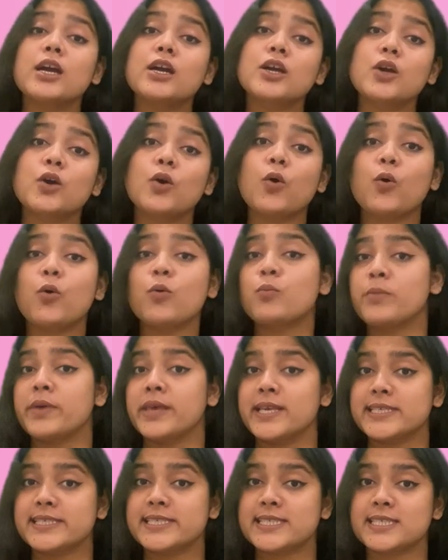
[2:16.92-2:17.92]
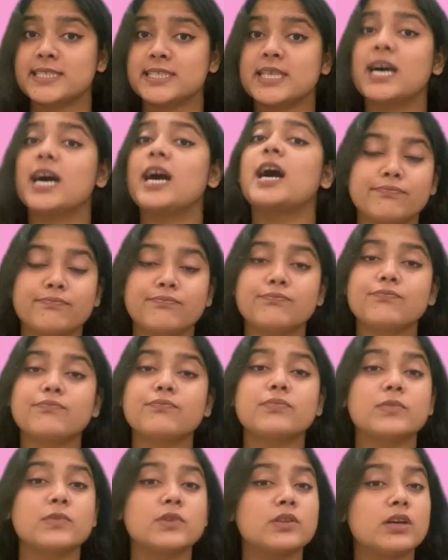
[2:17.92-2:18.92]
comes.
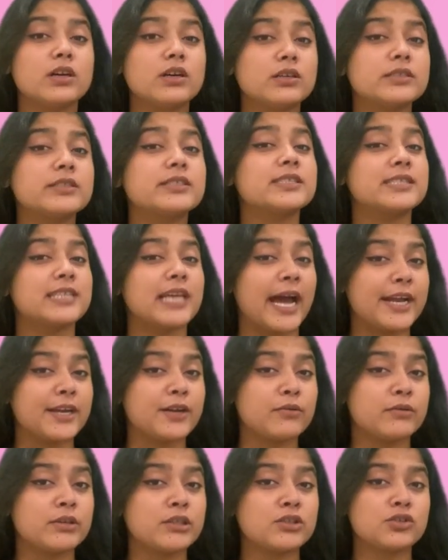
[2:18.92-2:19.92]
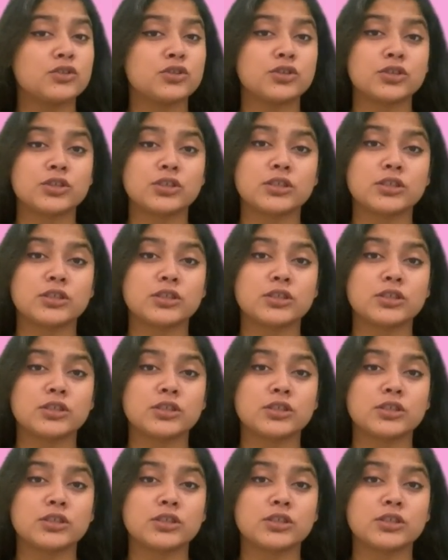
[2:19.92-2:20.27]
A sandwich.